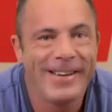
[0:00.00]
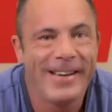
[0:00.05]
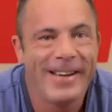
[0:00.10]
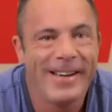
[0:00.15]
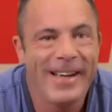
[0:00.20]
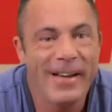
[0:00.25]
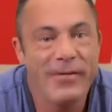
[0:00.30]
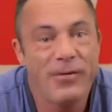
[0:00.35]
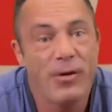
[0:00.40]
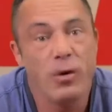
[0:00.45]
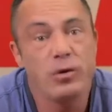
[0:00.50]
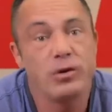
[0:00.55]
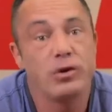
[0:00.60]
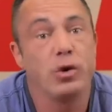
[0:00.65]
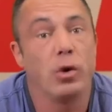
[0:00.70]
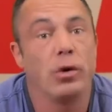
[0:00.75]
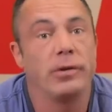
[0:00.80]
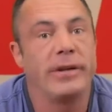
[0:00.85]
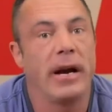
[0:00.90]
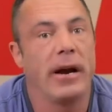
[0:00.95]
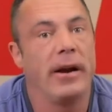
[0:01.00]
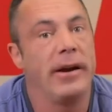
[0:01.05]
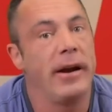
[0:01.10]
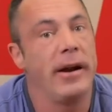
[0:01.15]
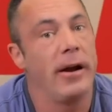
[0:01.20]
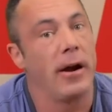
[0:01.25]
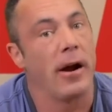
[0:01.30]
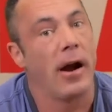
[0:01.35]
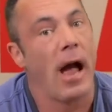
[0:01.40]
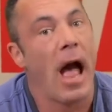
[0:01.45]
Hey folks, Joel Taryn
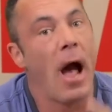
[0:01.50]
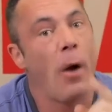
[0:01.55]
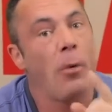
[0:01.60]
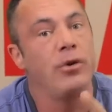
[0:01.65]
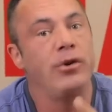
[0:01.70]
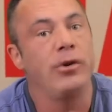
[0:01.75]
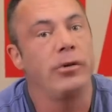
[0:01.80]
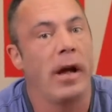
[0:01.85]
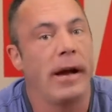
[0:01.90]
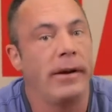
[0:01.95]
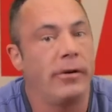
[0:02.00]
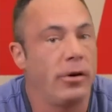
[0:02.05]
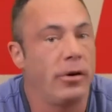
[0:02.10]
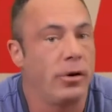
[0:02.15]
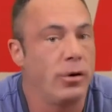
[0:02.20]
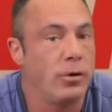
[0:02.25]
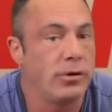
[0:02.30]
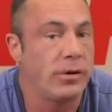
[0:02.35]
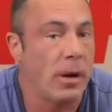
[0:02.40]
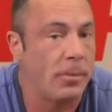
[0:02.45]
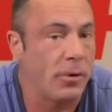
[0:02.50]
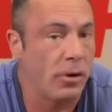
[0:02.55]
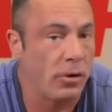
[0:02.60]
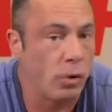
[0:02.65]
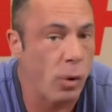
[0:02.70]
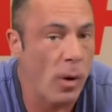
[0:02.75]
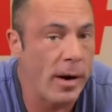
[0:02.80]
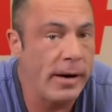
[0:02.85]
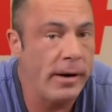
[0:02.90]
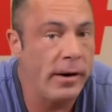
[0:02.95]
here. How would you like to lose up to
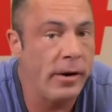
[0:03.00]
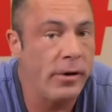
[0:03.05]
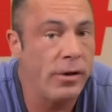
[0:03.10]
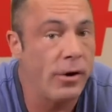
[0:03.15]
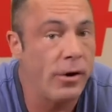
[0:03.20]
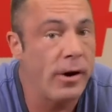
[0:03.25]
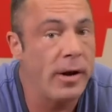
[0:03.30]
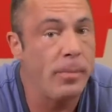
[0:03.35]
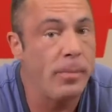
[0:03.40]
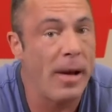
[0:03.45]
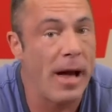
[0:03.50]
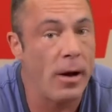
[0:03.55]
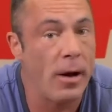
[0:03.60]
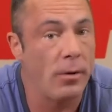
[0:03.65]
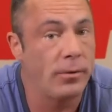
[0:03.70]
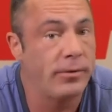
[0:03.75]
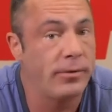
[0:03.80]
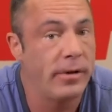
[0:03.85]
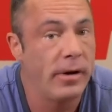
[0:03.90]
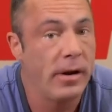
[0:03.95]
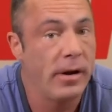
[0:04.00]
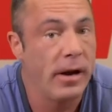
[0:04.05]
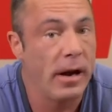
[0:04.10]
20 to 30 pounds